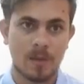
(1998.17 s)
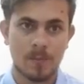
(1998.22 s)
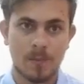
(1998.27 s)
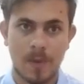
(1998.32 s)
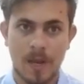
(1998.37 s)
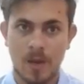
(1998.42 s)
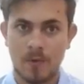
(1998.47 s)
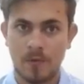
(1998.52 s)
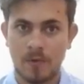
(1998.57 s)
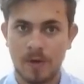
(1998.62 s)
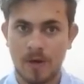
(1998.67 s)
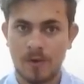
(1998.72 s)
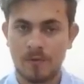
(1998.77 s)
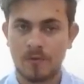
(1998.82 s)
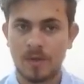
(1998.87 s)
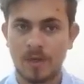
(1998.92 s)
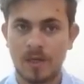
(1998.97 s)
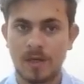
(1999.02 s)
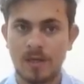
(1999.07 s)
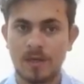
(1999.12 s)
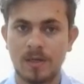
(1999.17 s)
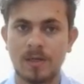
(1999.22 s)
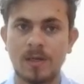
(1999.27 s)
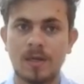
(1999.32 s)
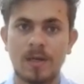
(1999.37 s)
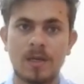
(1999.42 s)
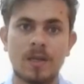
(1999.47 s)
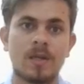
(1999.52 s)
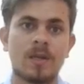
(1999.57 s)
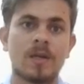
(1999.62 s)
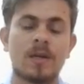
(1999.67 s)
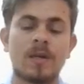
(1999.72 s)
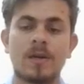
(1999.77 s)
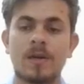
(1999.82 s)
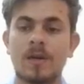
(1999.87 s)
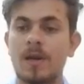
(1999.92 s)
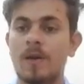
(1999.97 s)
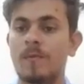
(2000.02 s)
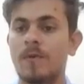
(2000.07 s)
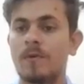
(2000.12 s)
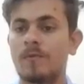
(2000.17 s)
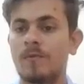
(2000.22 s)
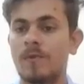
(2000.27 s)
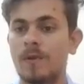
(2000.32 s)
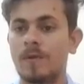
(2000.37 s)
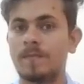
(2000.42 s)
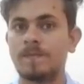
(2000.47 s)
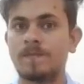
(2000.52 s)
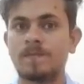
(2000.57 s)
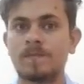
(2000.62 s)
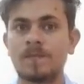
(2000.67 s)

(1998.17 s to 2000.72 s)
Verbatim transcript: biographical legal drama film